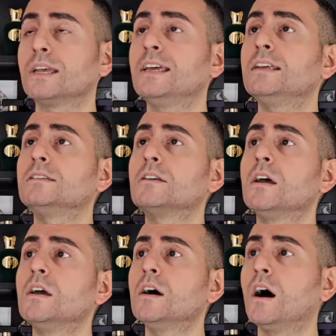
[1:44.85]
It is
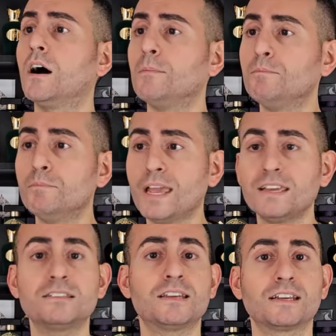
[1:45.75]

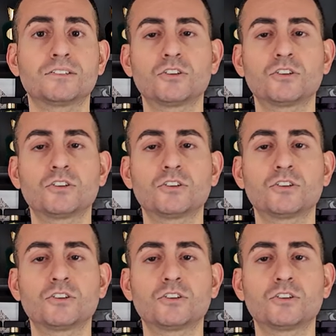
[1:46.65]
amazing.